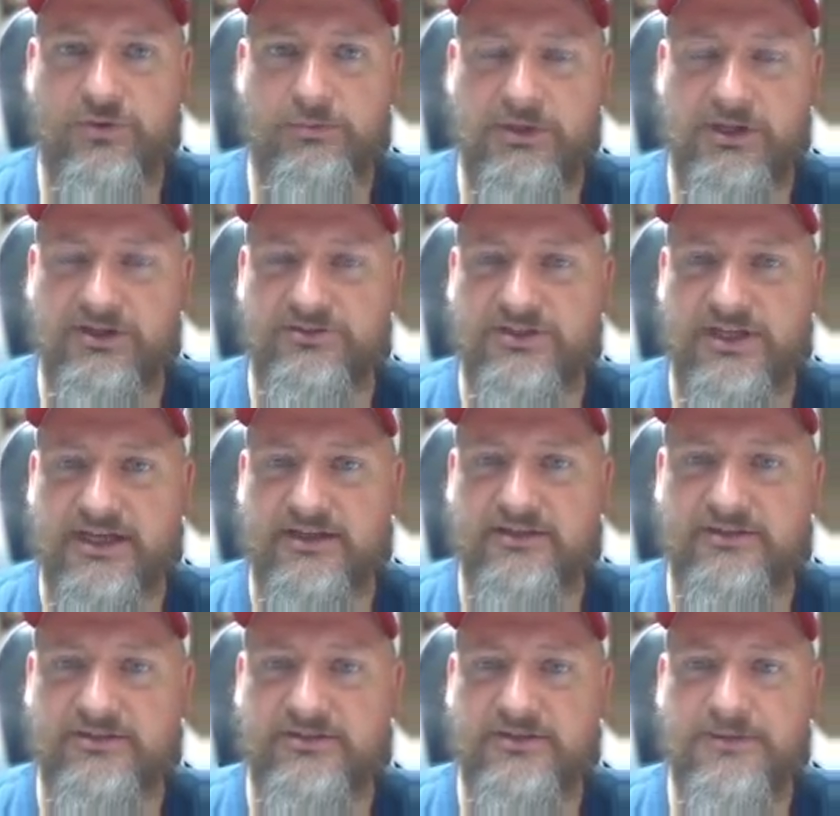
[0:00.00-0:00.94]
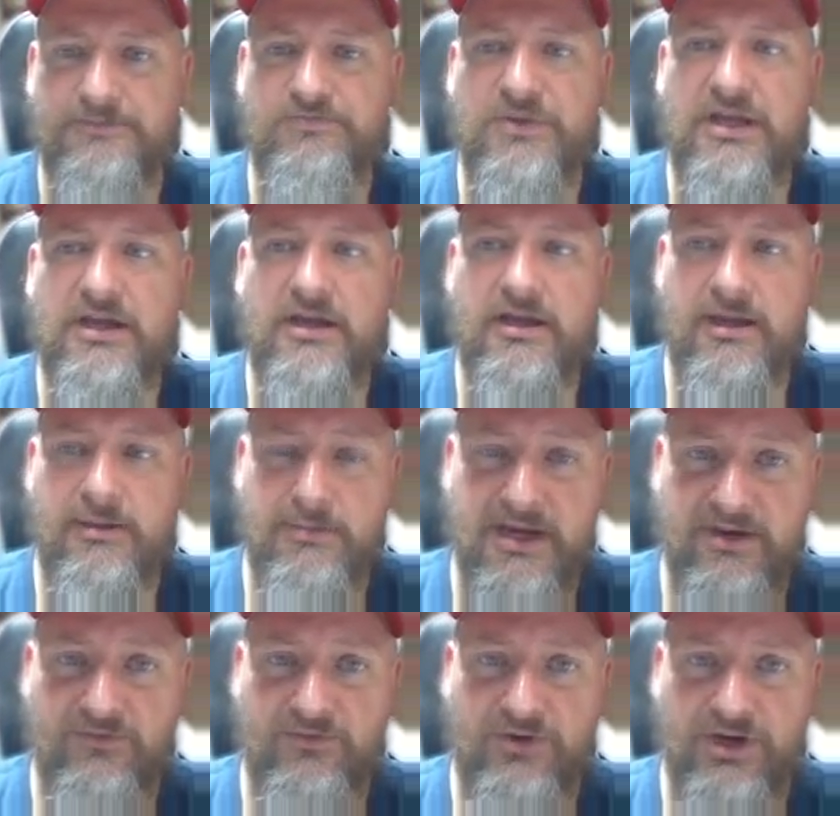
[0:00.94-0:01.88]
milliseconds can be
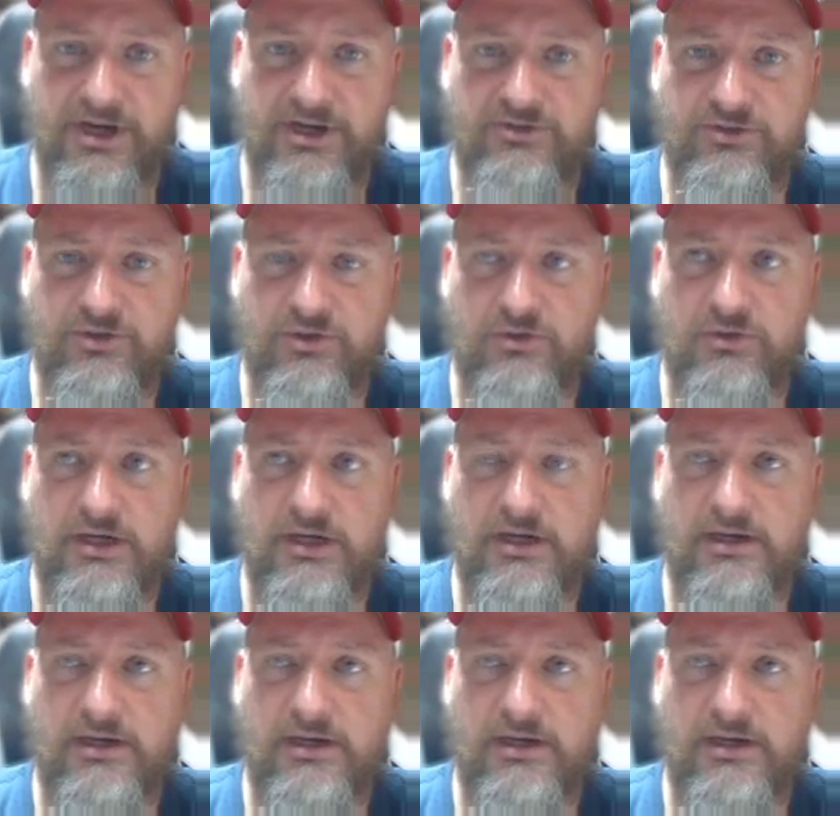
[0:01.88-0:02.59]
converted to